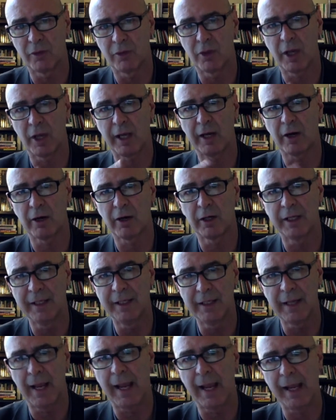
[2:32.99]
They are
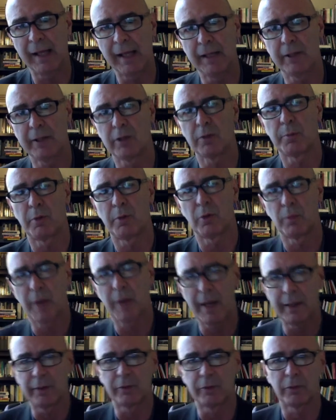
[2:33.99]
inalienable
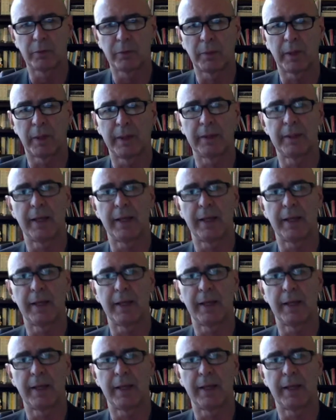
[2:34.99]
rights, right?